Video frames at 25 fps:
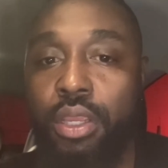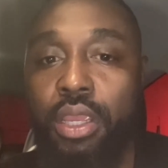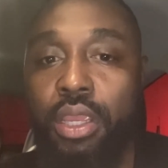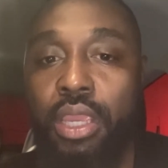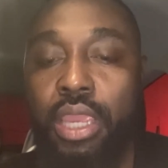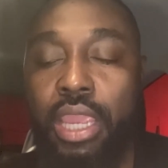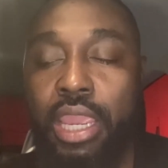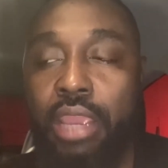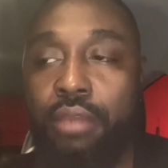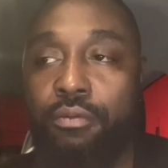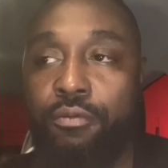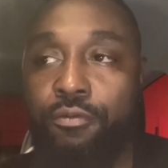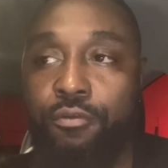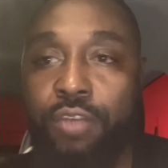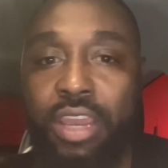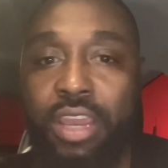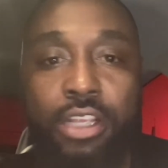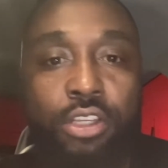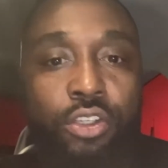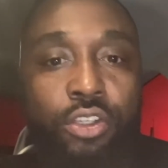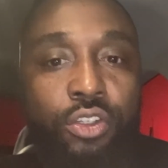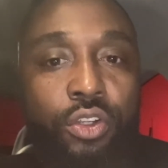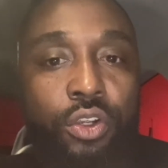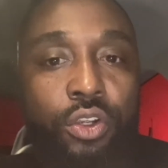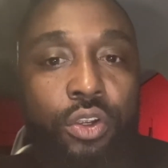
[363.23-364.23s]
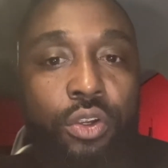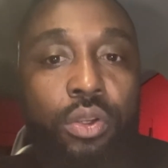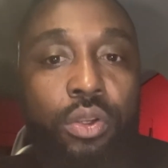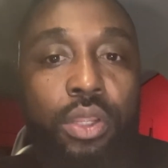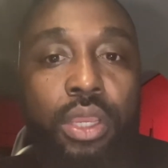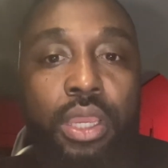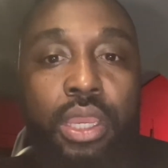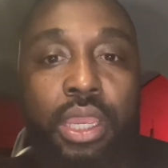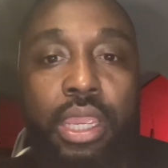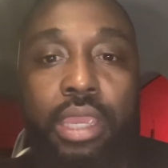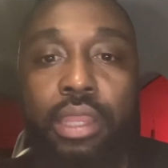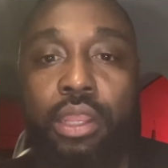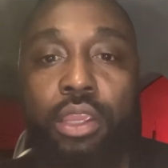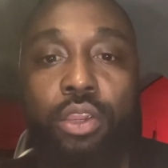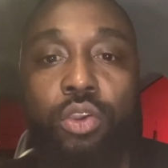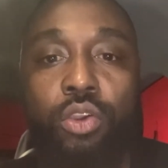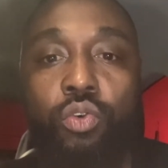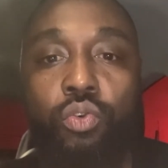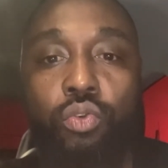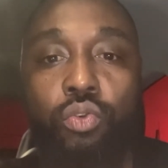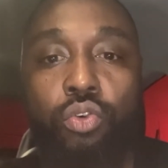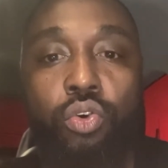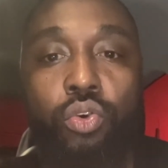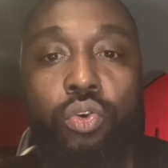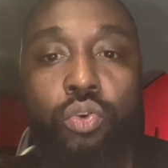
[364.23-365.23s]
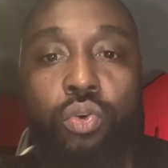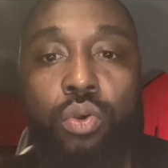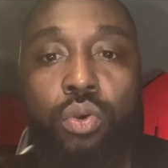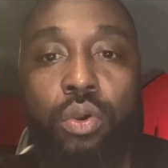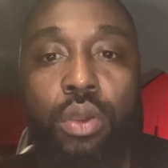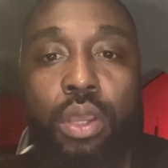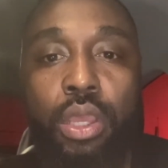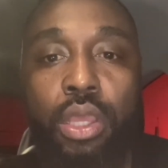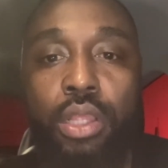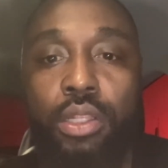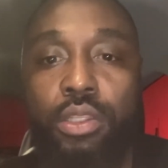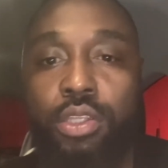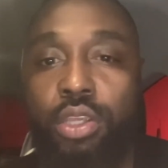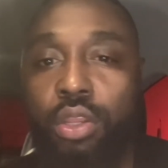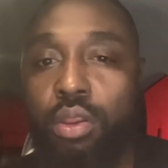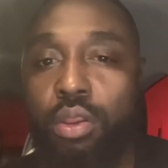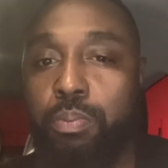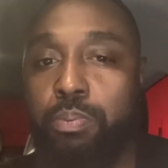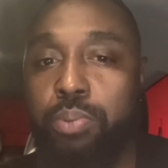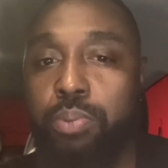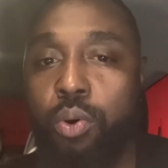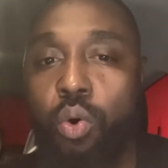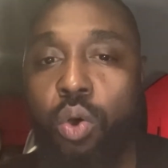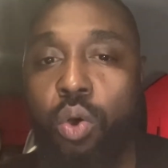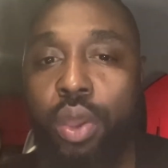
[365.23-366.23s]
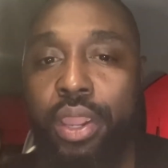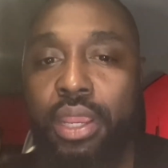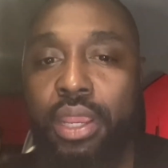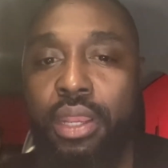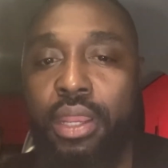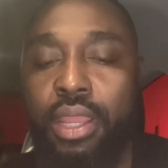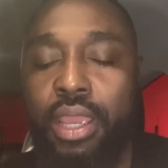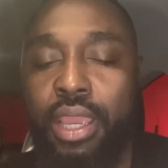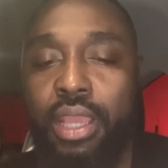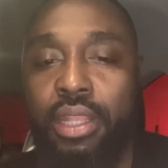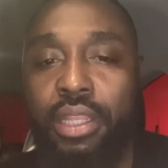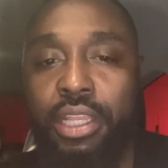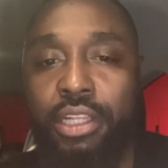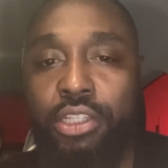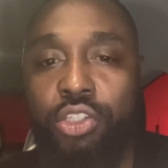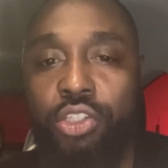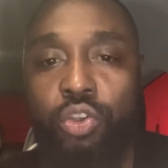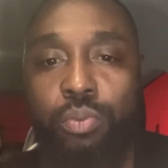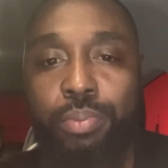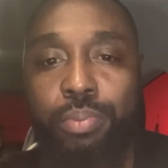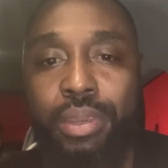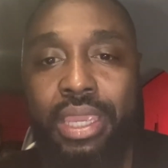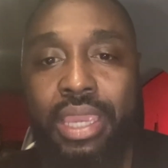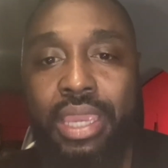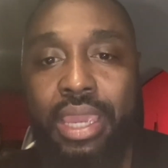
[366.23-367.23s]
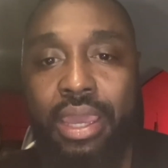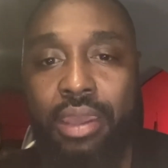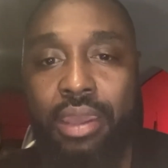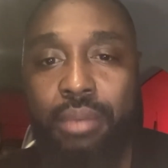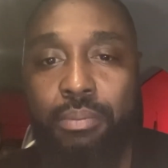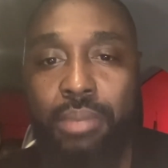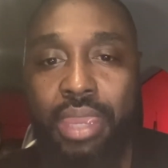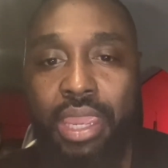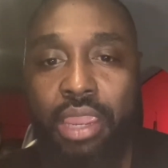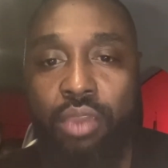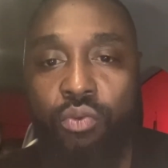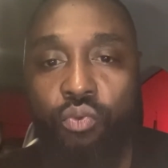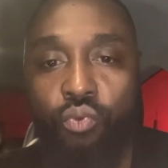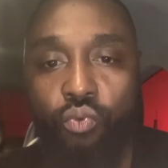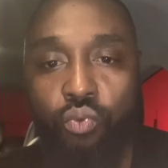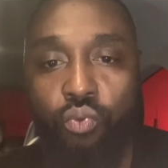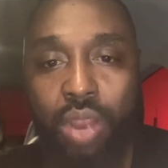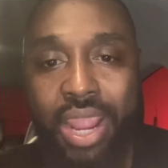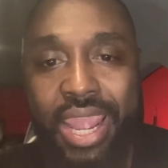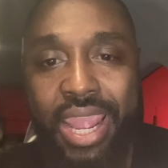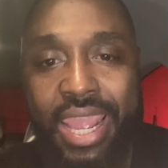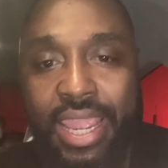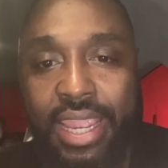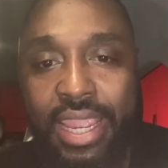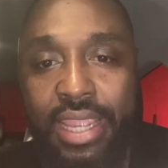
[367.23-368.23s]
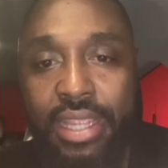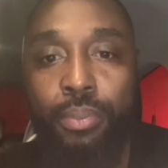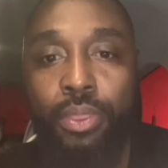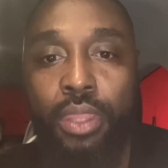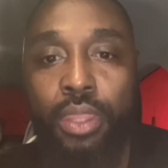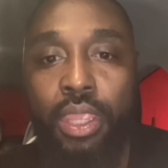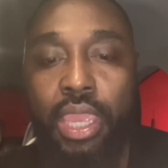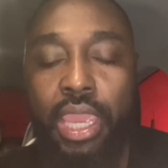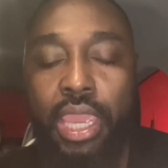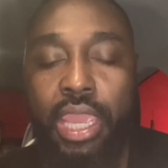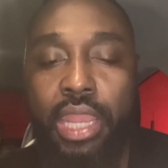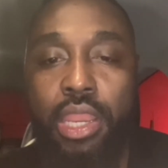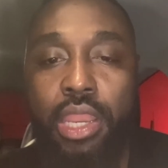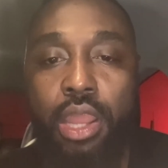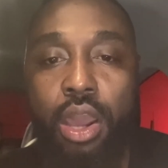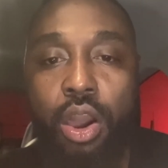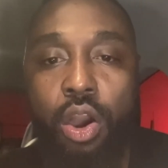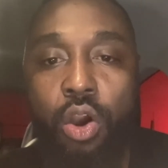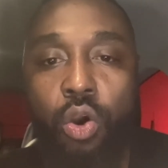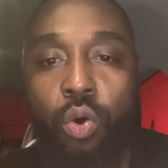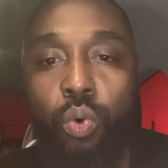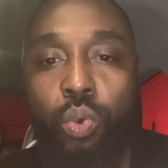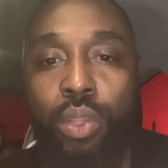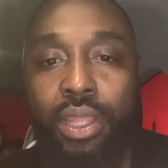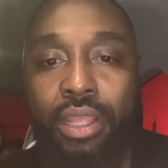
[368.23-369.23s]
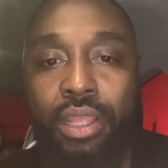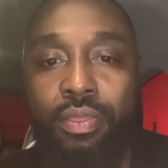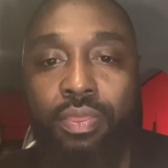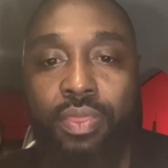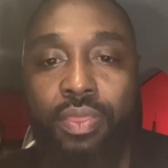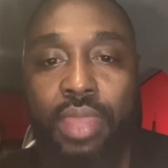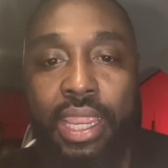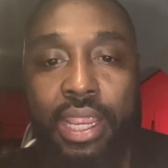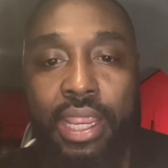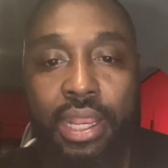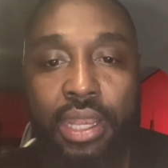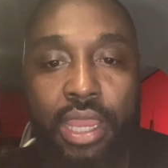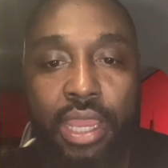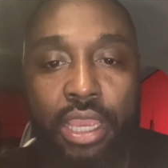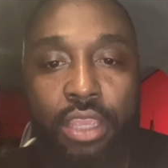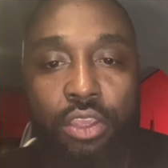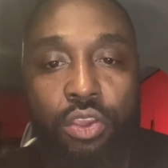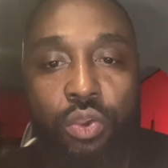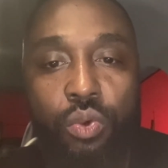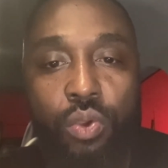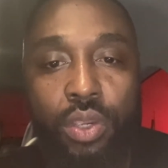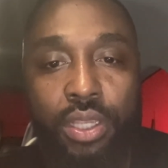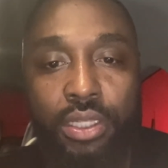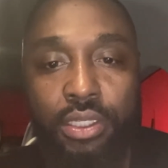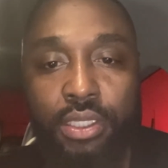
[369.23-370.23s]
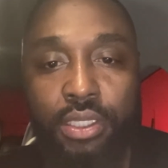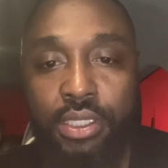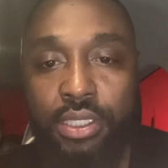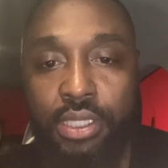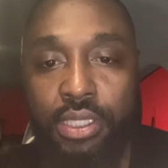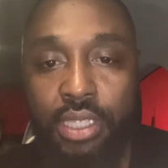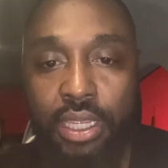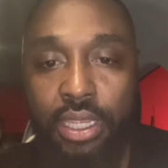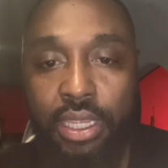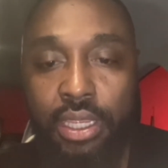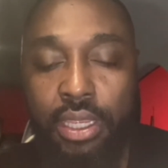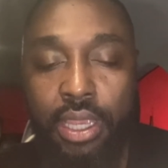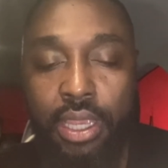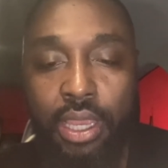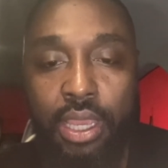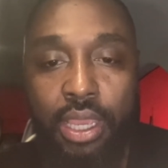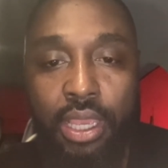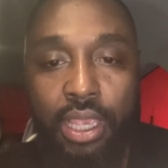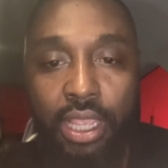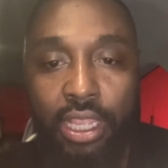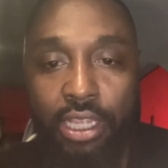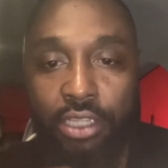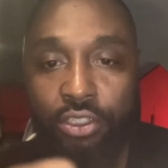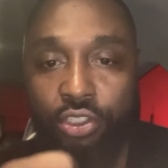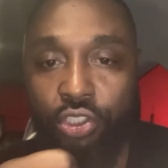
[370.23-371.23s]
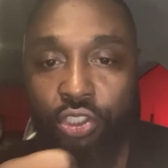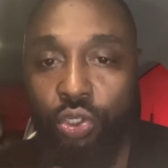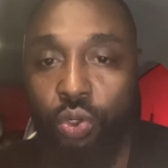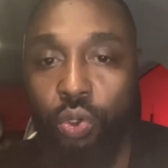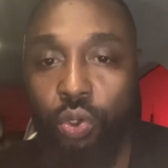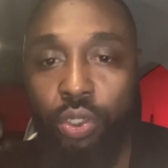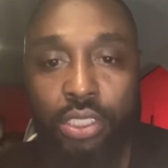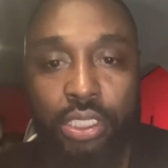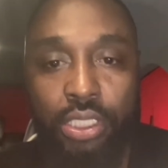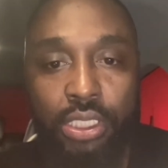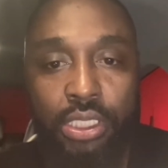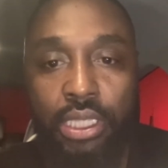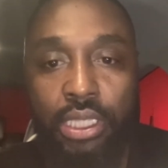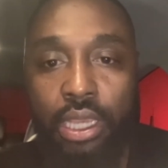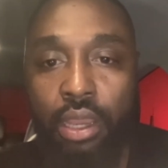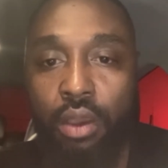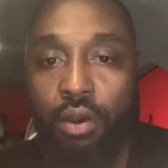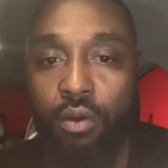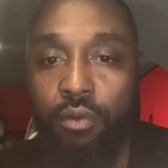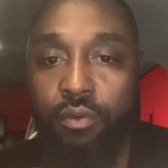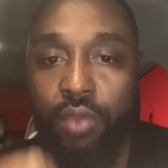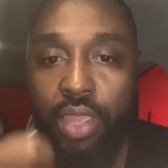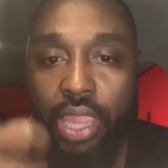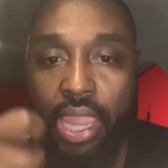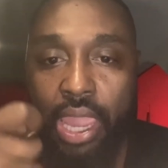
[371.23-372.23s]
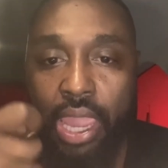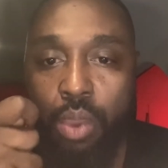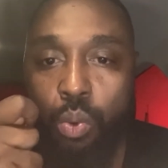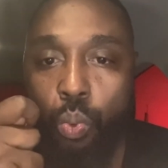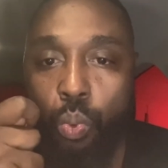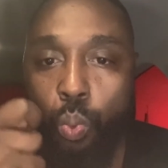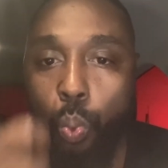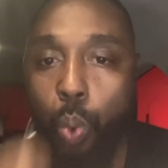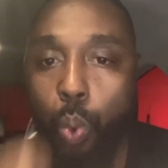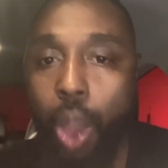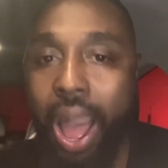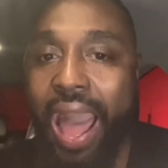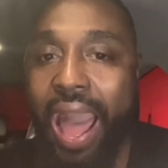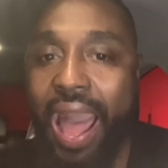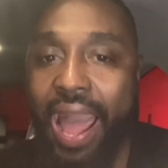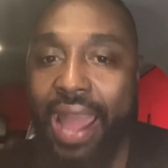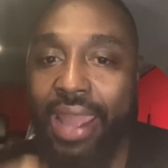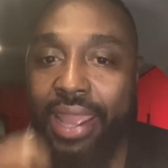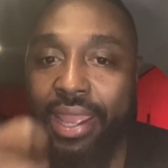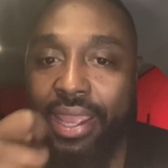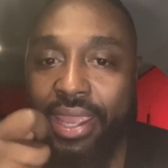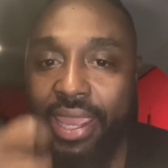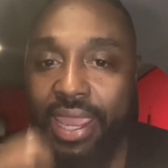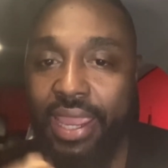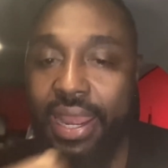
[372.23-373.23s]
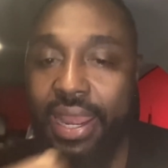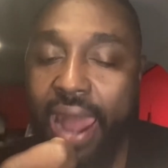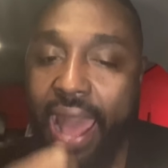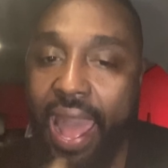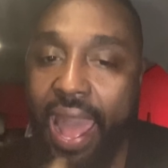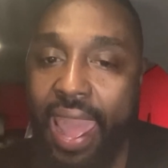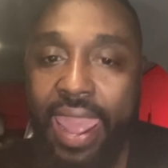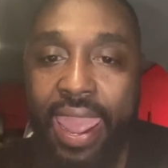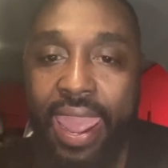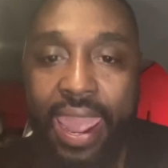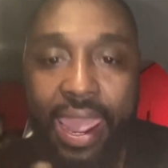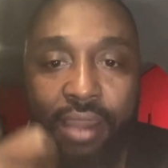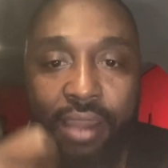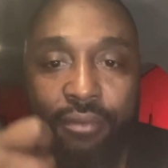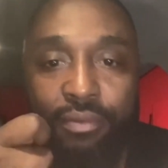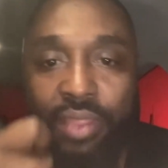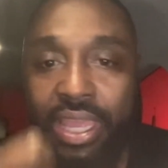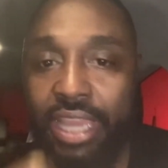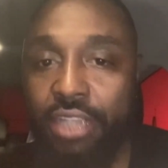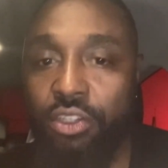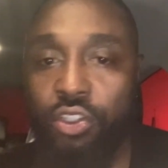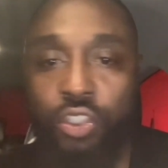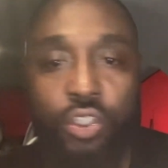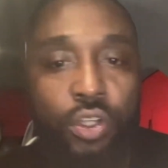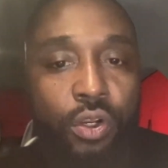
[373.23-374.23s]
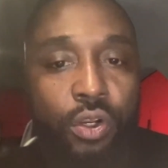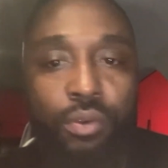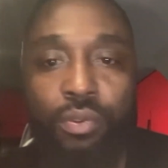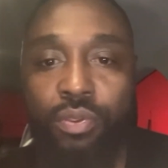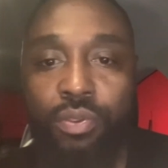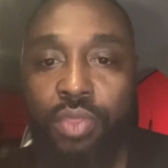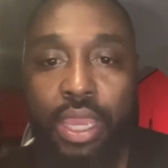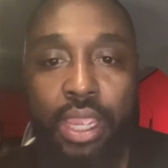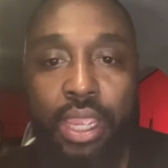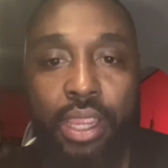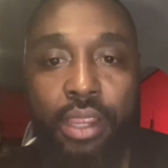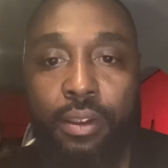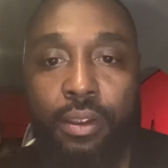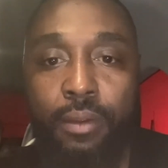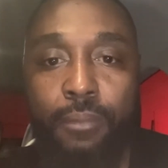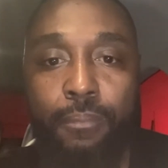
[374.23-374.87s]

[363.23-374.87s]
and festered, and it grew to the point that you become enraged, and the only thing that you can see is yourself, and why can't I have that certain thing?